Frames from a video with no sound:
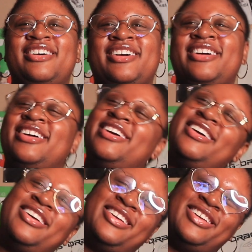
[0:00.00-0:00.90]

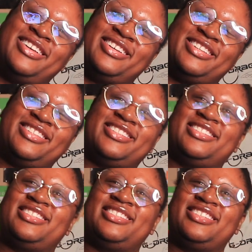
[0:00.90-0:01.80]

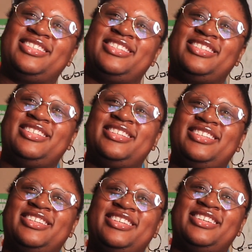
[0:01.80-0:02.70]

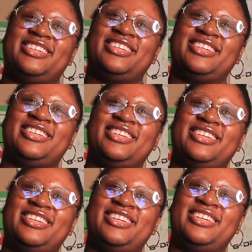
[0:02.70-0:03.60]

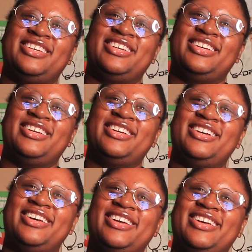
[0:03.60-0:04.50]

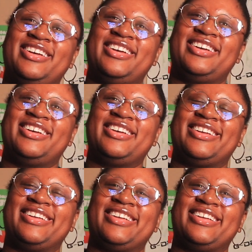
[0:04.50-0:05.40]

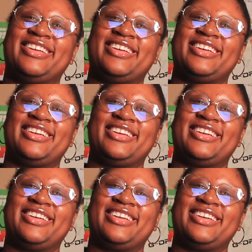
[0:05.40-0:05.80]
The person shown says nothing.